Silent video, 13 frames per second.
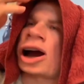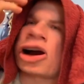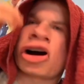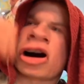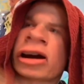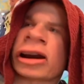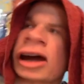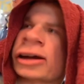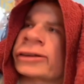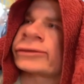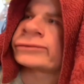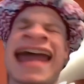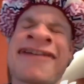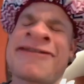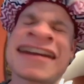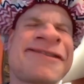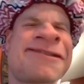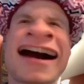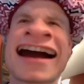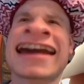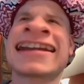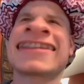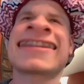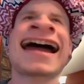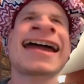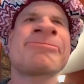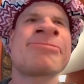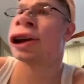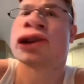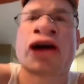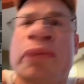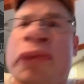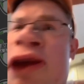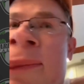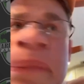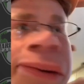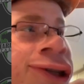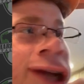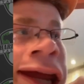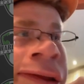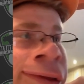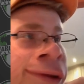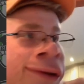Ancora. Every fucking time. Not be upset.